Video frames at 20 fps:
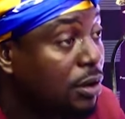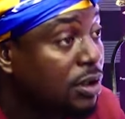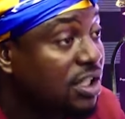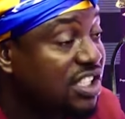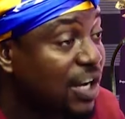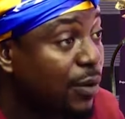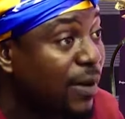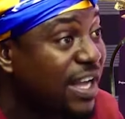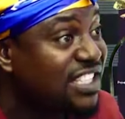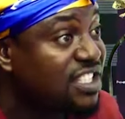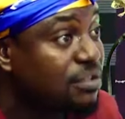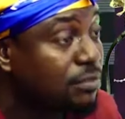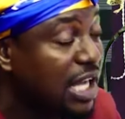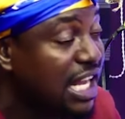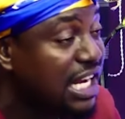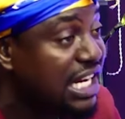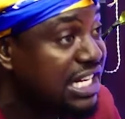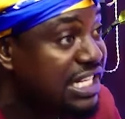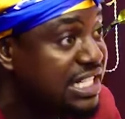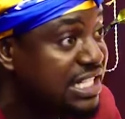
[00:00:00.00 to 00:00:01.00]
Say, went to me,
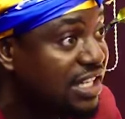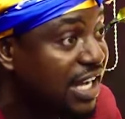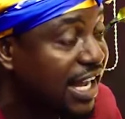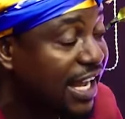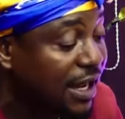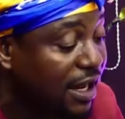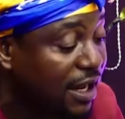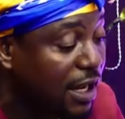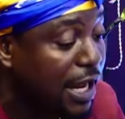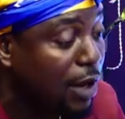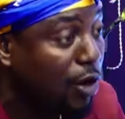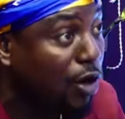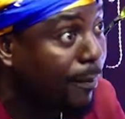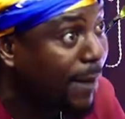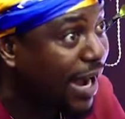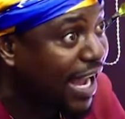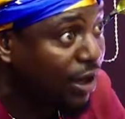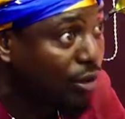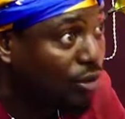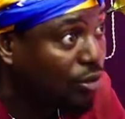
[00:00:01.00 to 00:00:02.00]
Lady, or
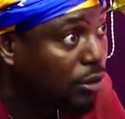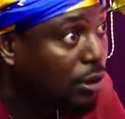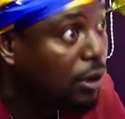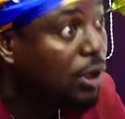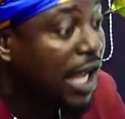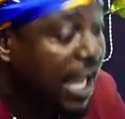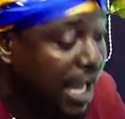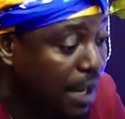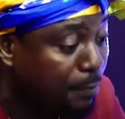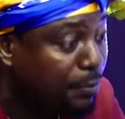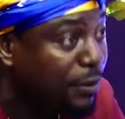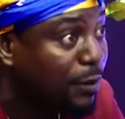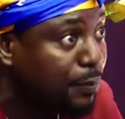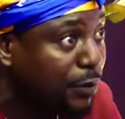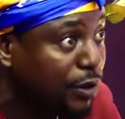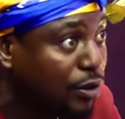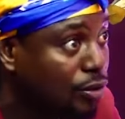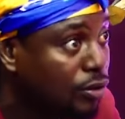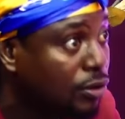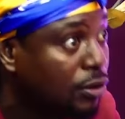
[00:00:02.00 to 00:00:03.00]
mine, no,
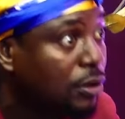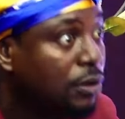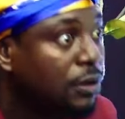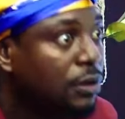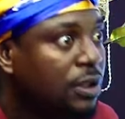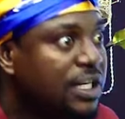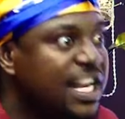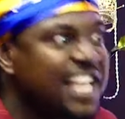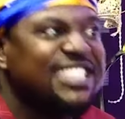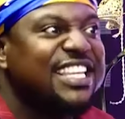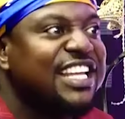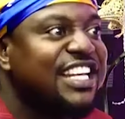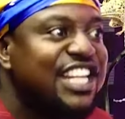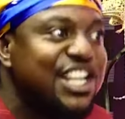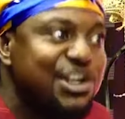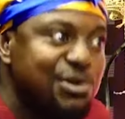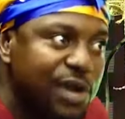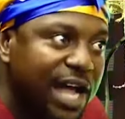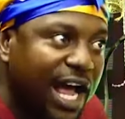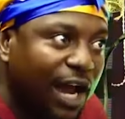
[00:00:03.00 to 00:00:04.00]
MPP, no, nothing,
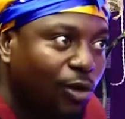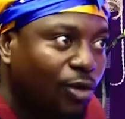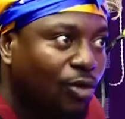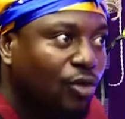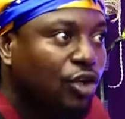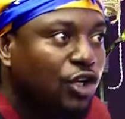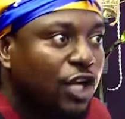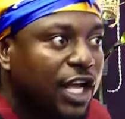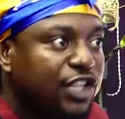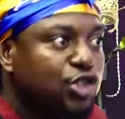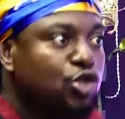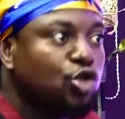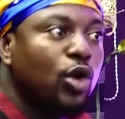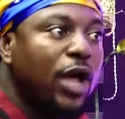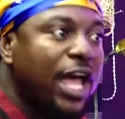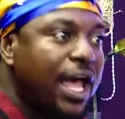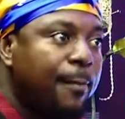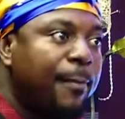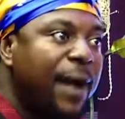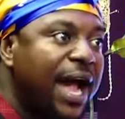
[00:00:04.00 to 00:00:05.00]
you know, issue,
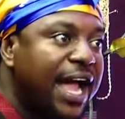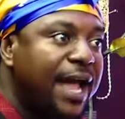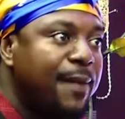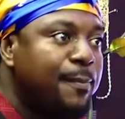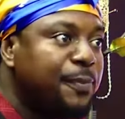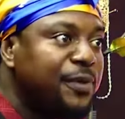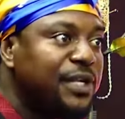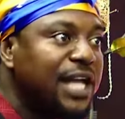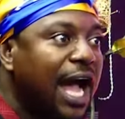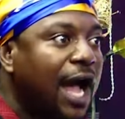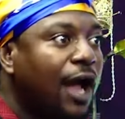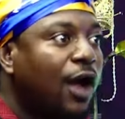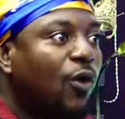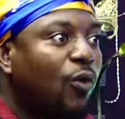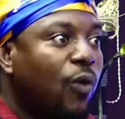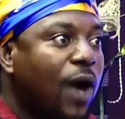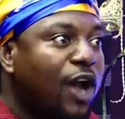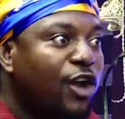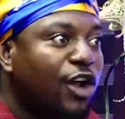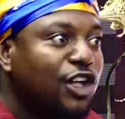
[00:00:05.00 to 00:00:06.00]
by MPR.
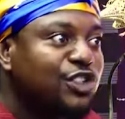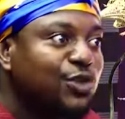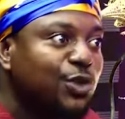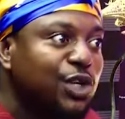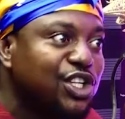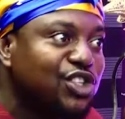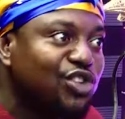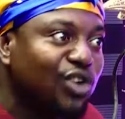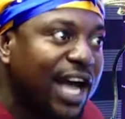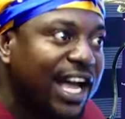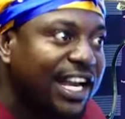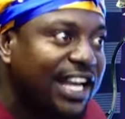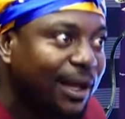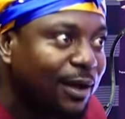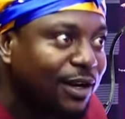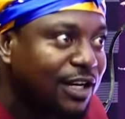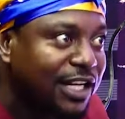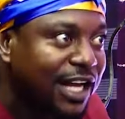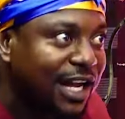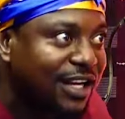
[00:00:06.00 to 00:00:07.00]
Why don't we try
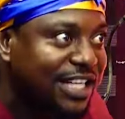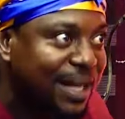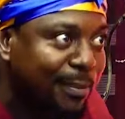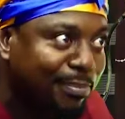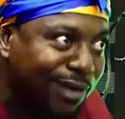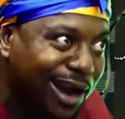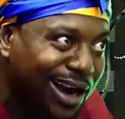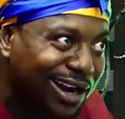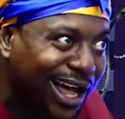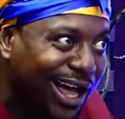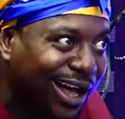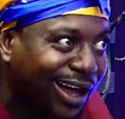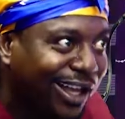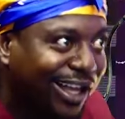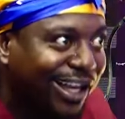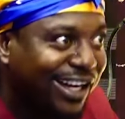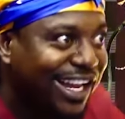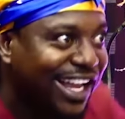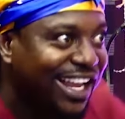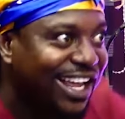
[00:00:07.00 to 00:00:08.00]
the brother?
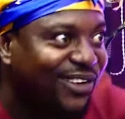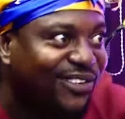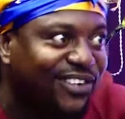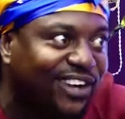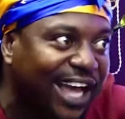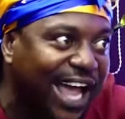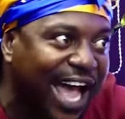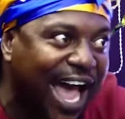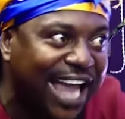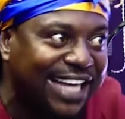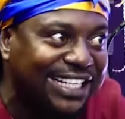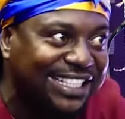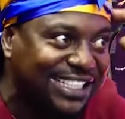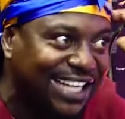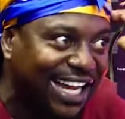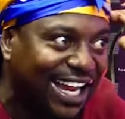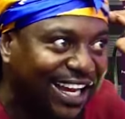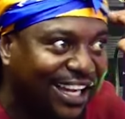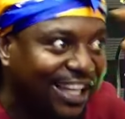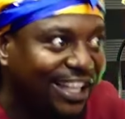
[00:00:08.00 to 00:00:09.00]
Nayan share
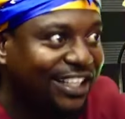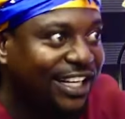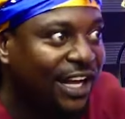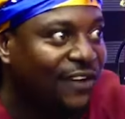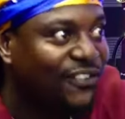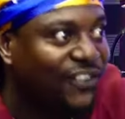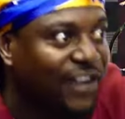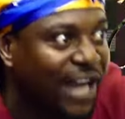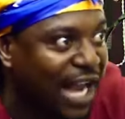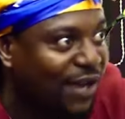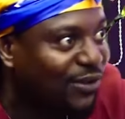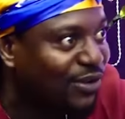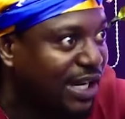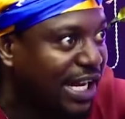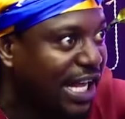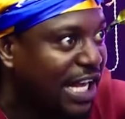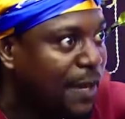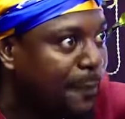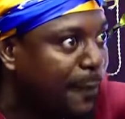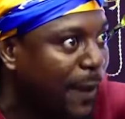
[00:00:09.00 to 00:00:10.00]
idea, yen share, junior,
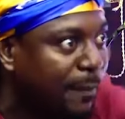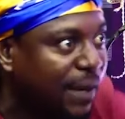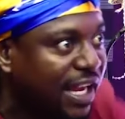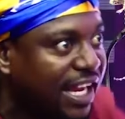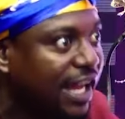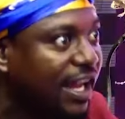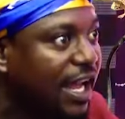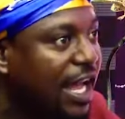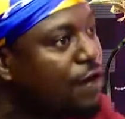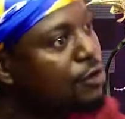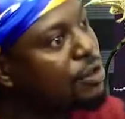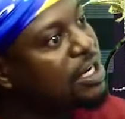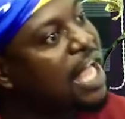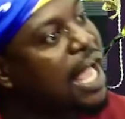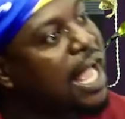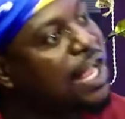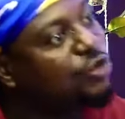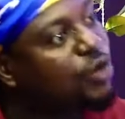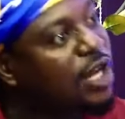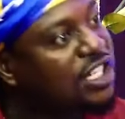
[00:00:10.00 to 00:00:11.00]
any pabe, and on a
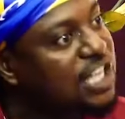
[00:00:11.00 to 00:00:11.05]
address